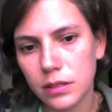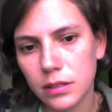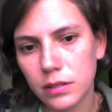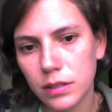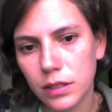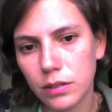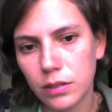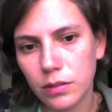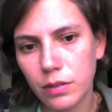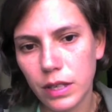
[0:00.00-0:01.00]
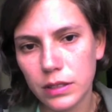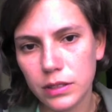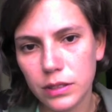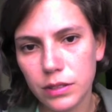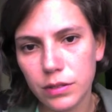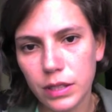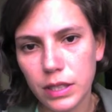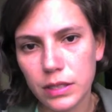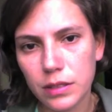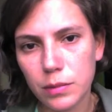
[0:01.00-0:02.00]
then you can do it faster if it
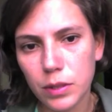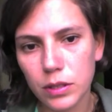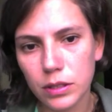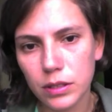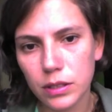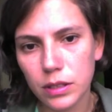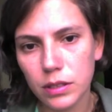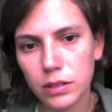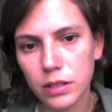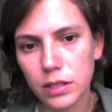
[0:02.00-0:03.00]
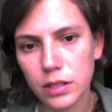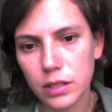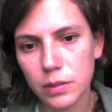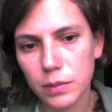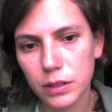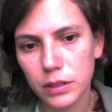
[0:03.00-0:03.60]
gets smaller, or it does get smaller.